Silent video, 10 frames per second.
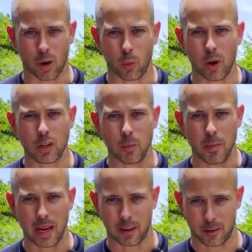are what you
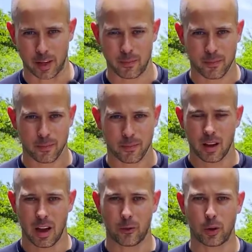make of it.
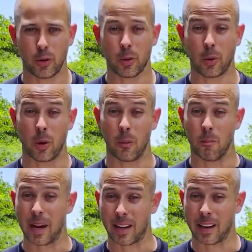If you
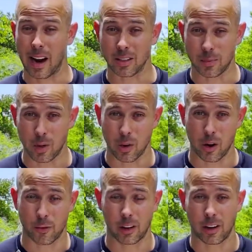make it out to be
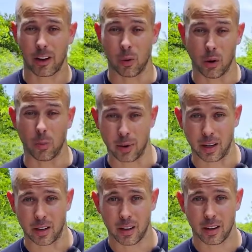welfare, it will
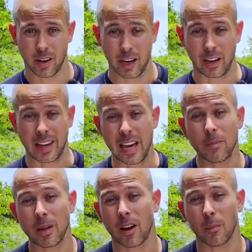be. And it can
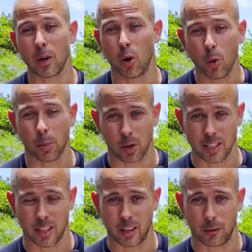become your own
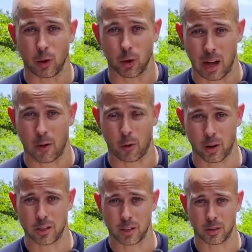prison if you allow for
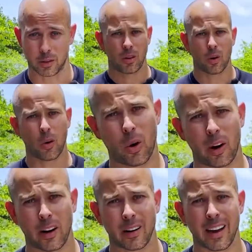it to.
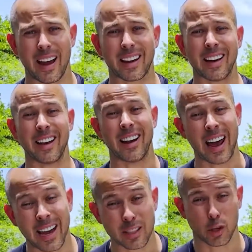Or it can
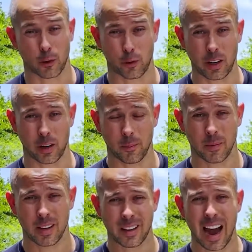enhance your freedom.
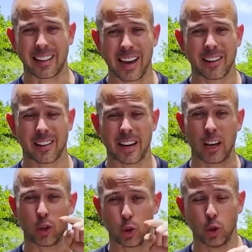At the end of the
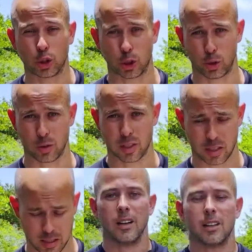day, you choose.
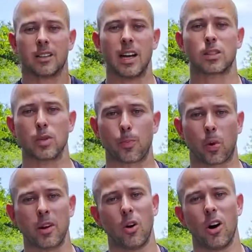This next one's
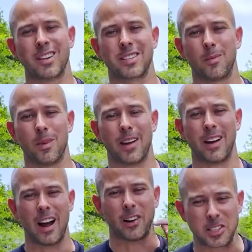pretty awesome. And
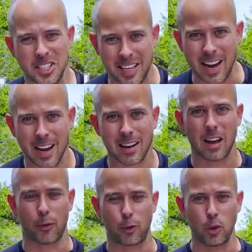I understand
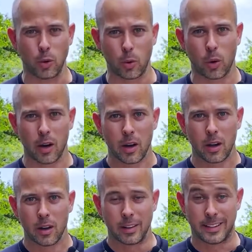if you
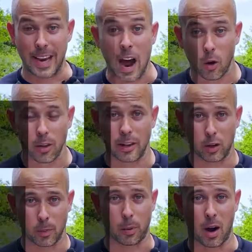doubt like
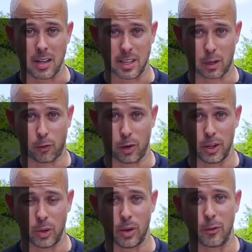the process for
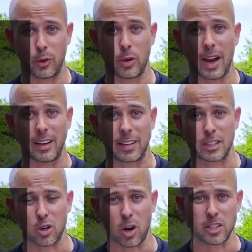you, if you got a
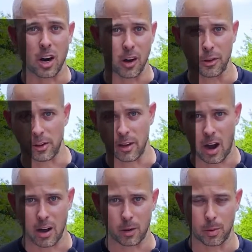discharge other than
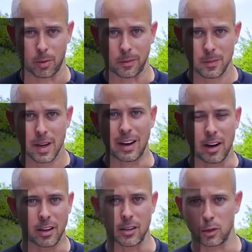honorable. I
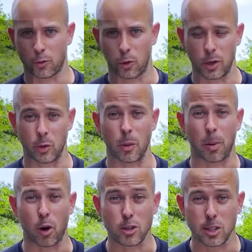got good news for you. The
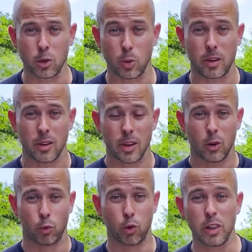person who
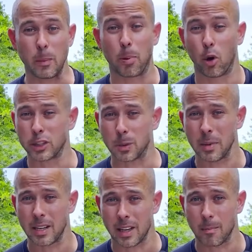really pushed
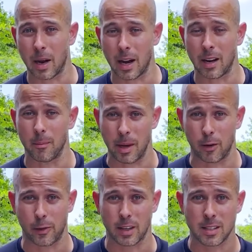me to get my
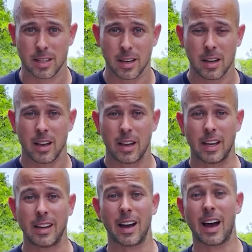benefits,
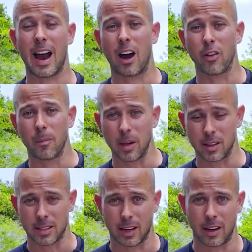he got out of the
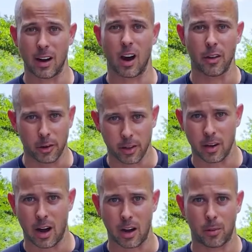military other than
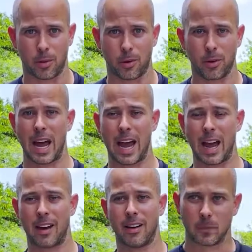honorable,
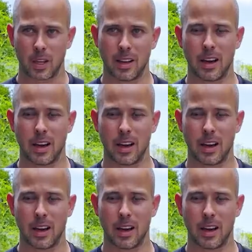and he